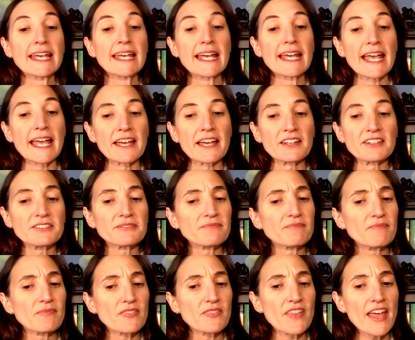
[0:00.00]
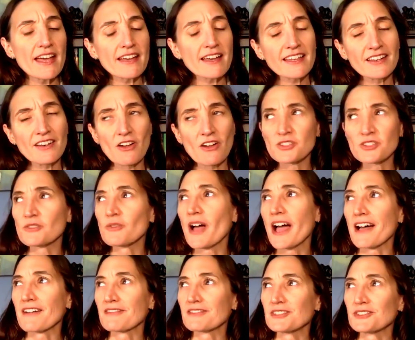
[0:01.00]
And that can also
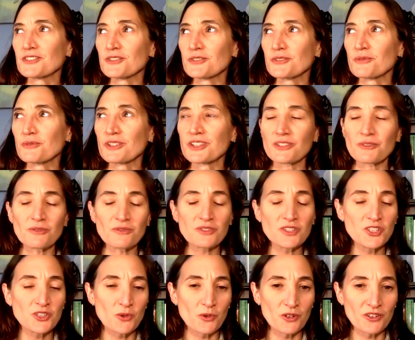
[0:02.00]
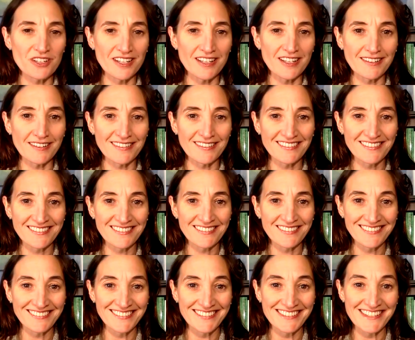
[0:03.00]
have to do with, you know, shortening
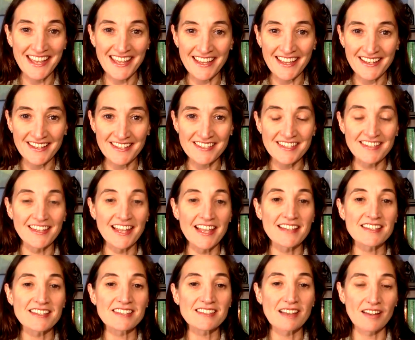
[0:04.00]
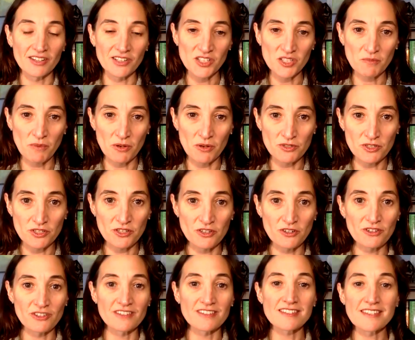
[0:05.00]
days and less sun
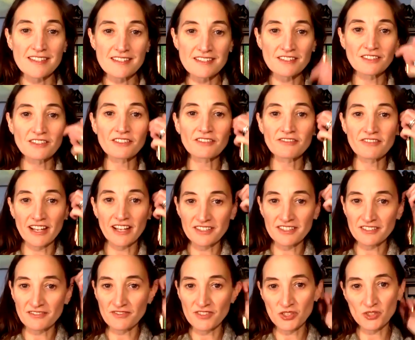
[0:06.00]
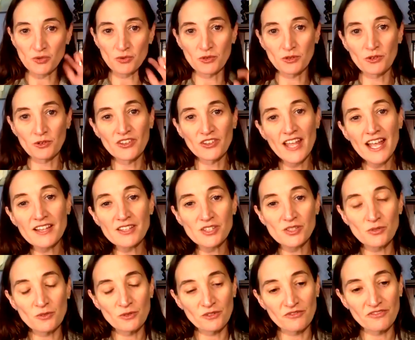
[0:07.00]
exposure and seasonal affective disorder and that
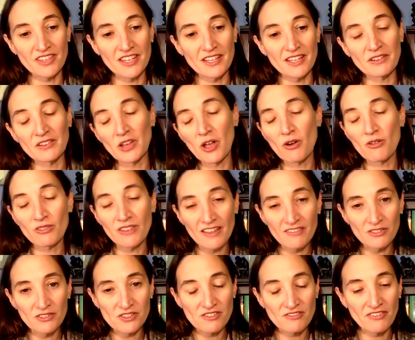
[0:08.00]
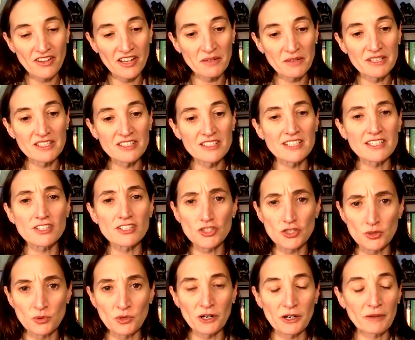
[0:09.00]
sort of thing, low levels of vitamin D,
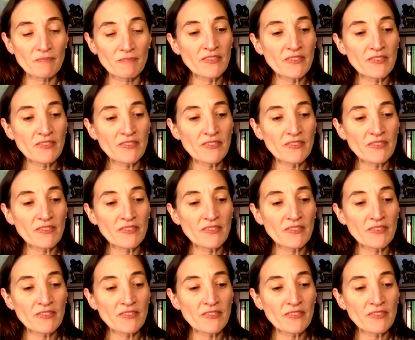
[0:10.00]
sure.